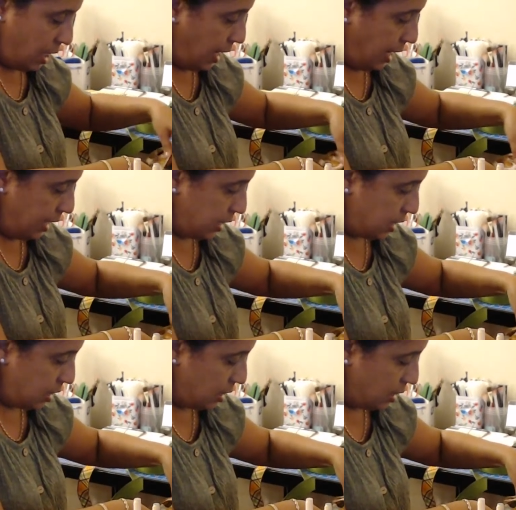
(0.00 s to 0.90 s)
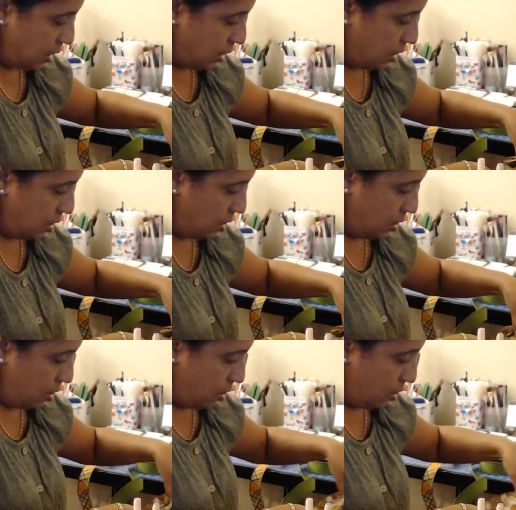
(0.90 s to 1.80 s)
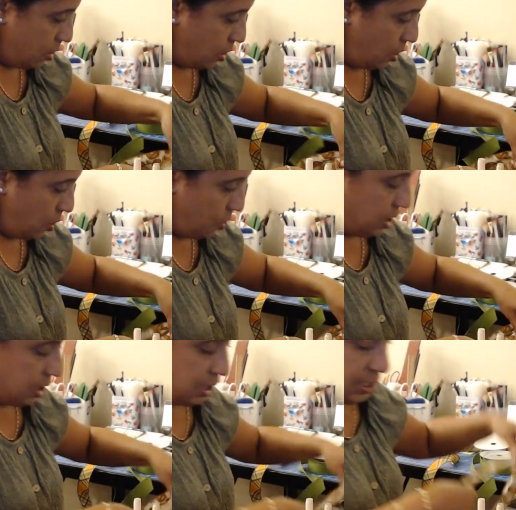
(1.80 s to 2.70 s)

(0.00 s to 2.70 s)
8. So this is